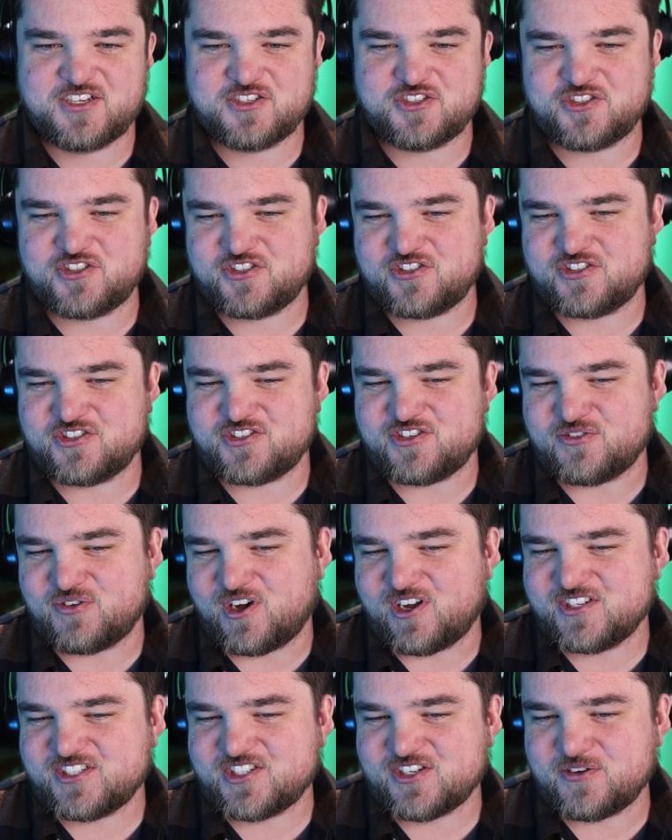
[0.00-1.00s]
Should you
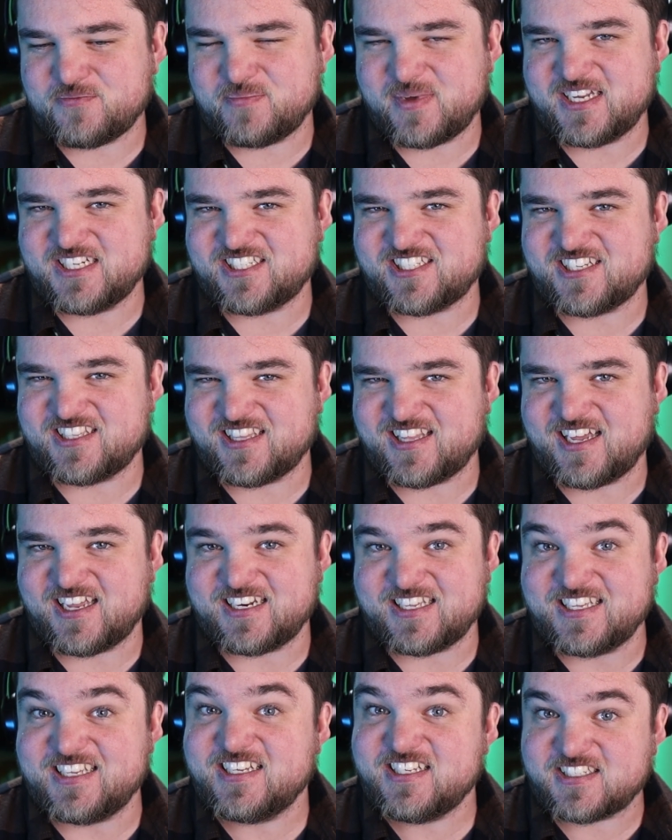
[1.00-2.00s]
also mention
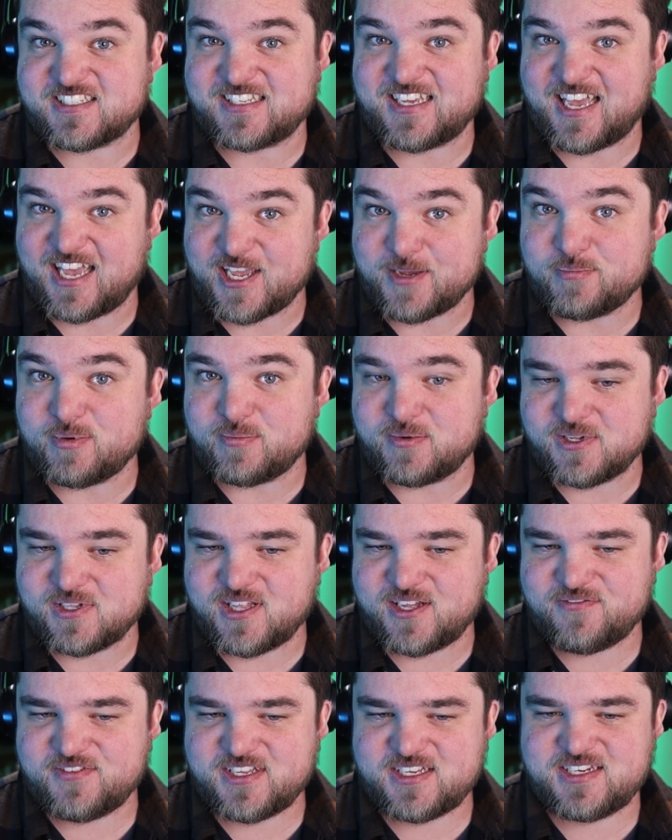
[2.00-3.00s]
that he is
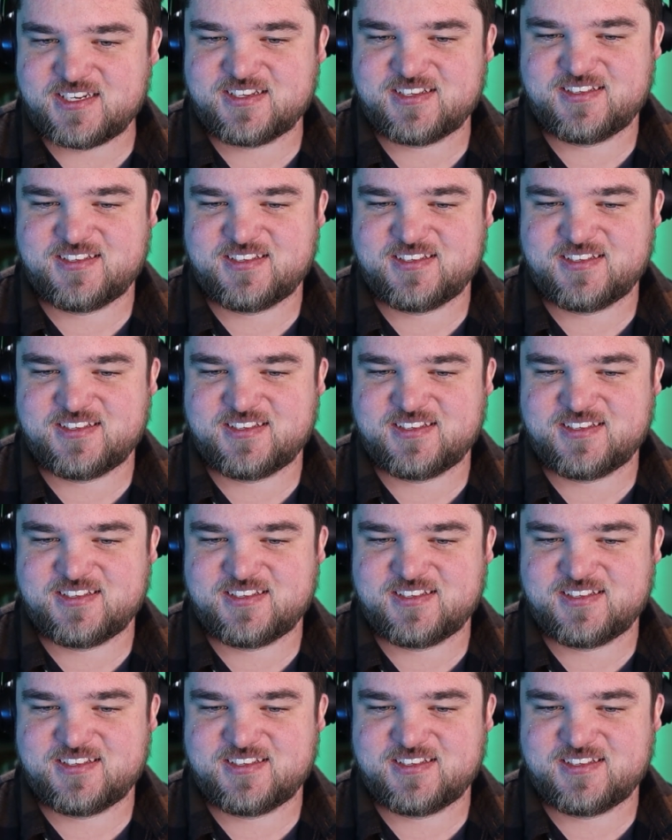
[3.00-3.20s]
capable of it?